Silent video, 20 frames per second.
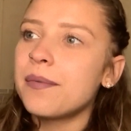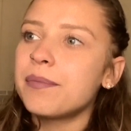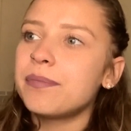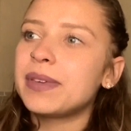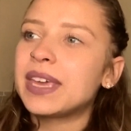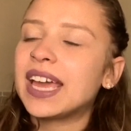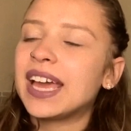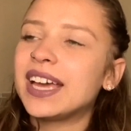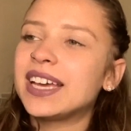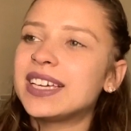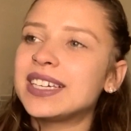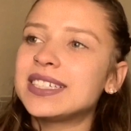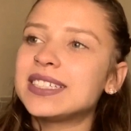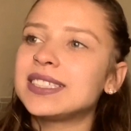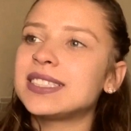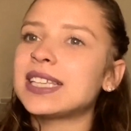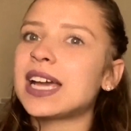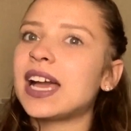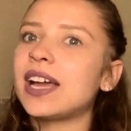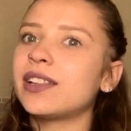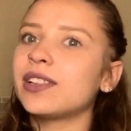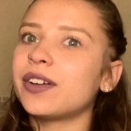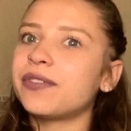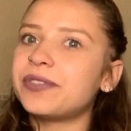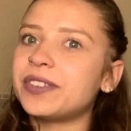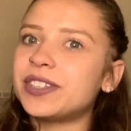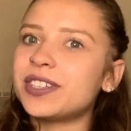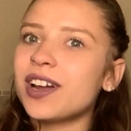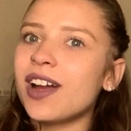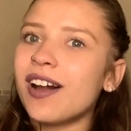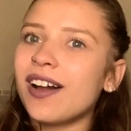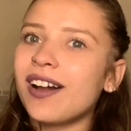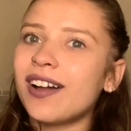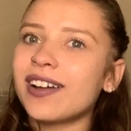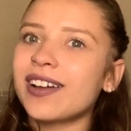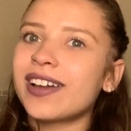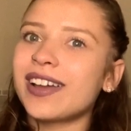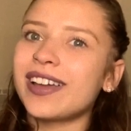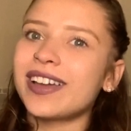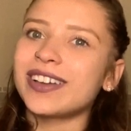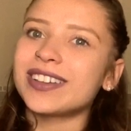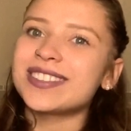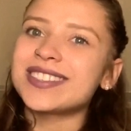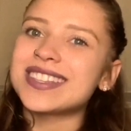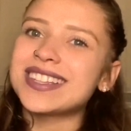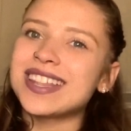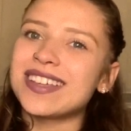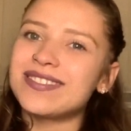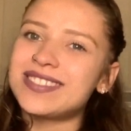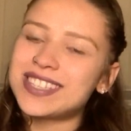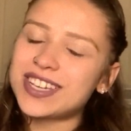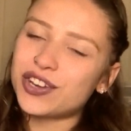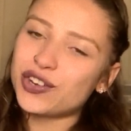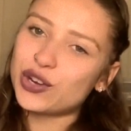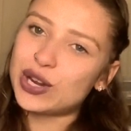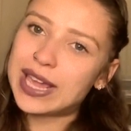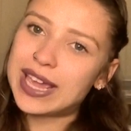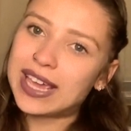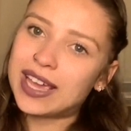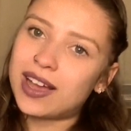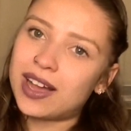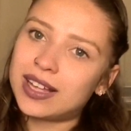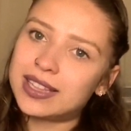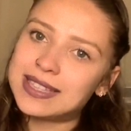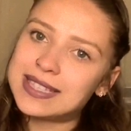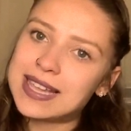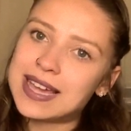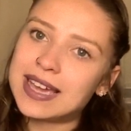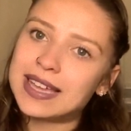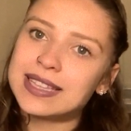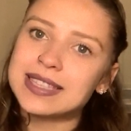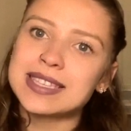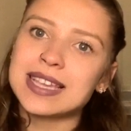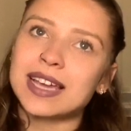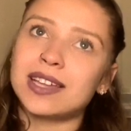because I love to talk. I also love to create content.